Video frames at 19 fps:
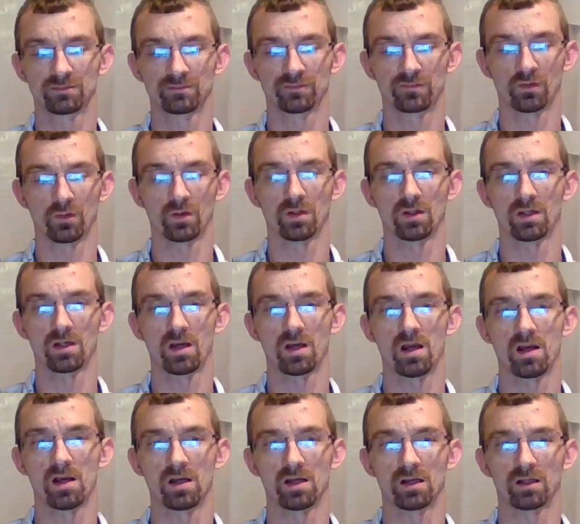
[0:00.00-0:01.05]
for
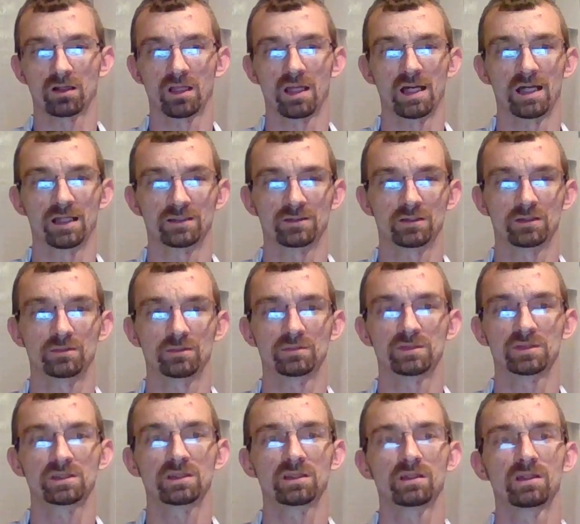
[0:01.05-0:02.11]
our
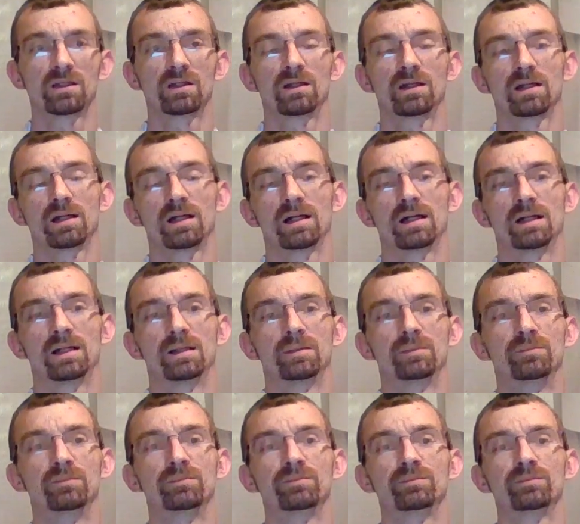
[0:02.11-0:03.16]
classrooms.
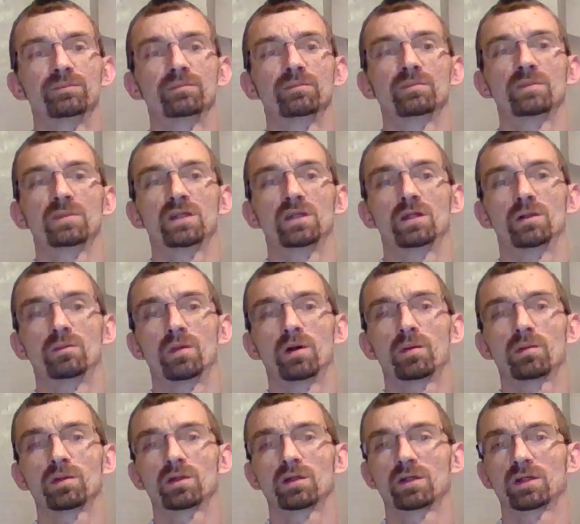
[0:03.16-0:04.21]
Um,
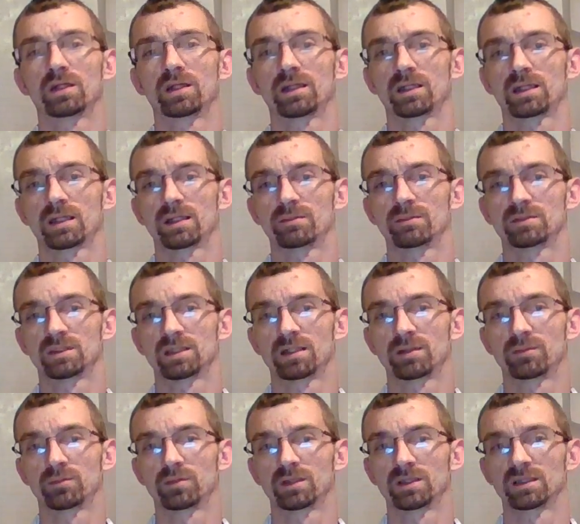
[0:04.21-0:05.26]
Mobile learning comes
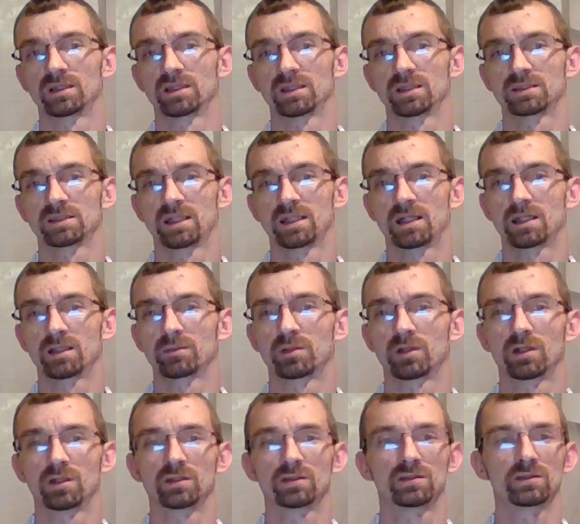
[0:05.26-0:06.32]
up with a sound
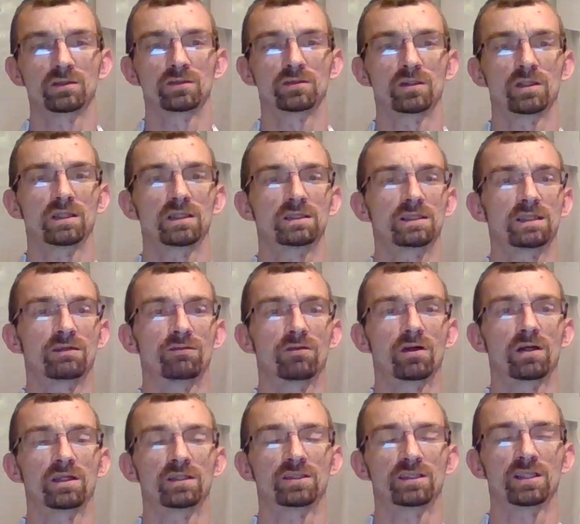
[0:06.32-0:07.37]
approach to address
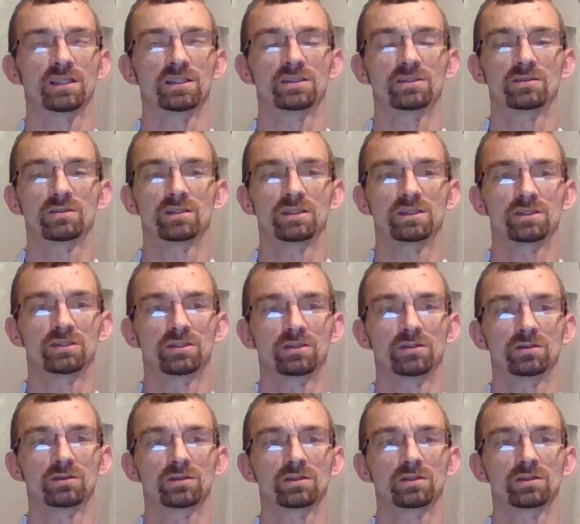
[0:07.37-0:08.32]
several educational issues.